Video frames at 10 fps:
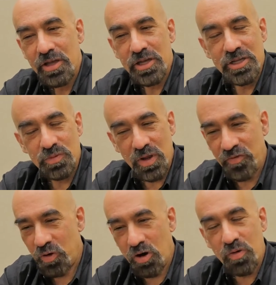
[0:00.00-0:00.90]
is
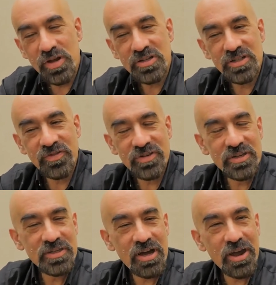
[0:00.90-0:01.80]
we've always
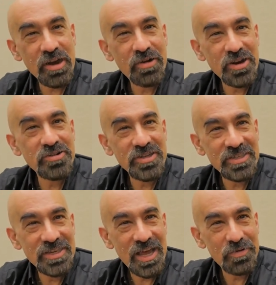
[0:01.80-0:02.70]
shifted to higher
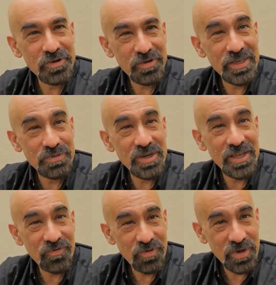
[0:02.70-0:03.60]
energies in how we're
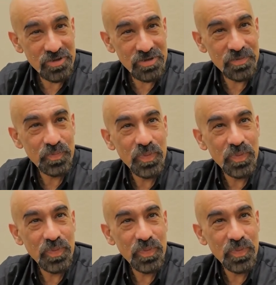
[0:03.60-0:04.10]
transmitting information.